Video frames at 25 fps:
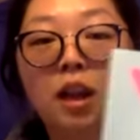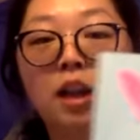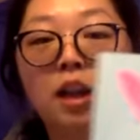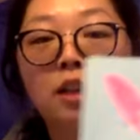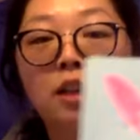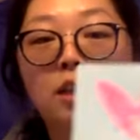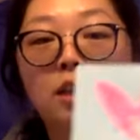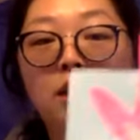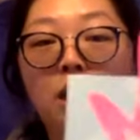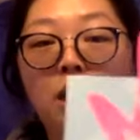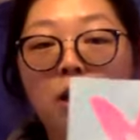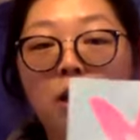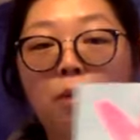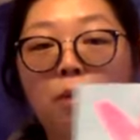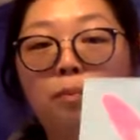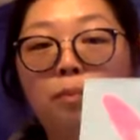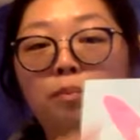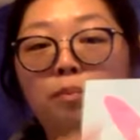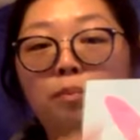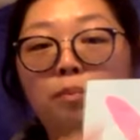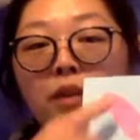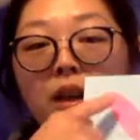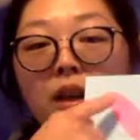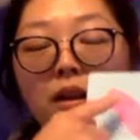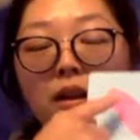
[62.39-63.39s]
So
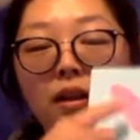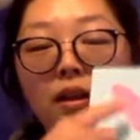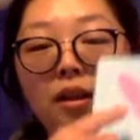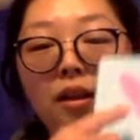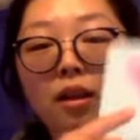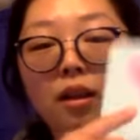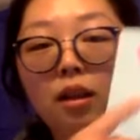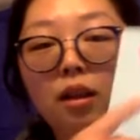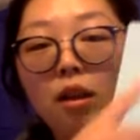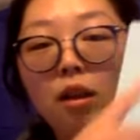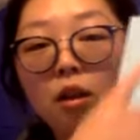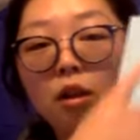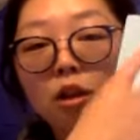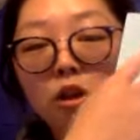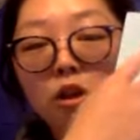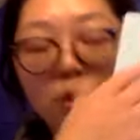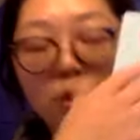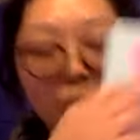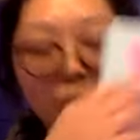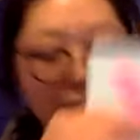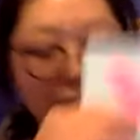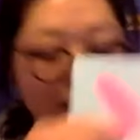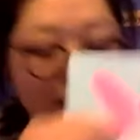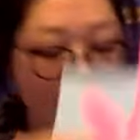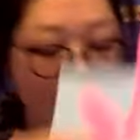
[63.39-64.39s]

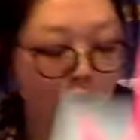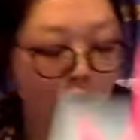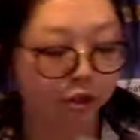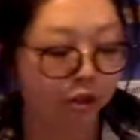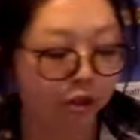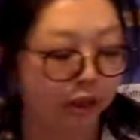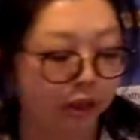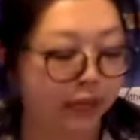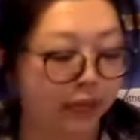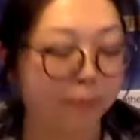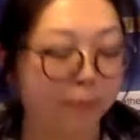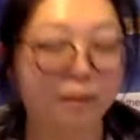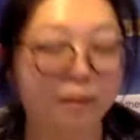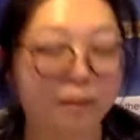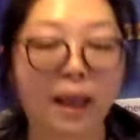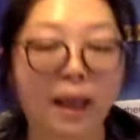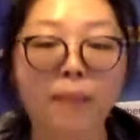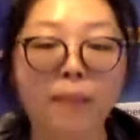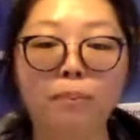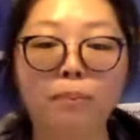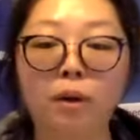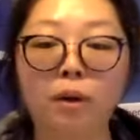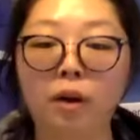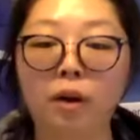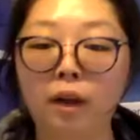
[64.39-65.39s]
we also need
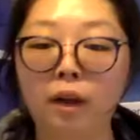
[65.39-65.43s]
paper.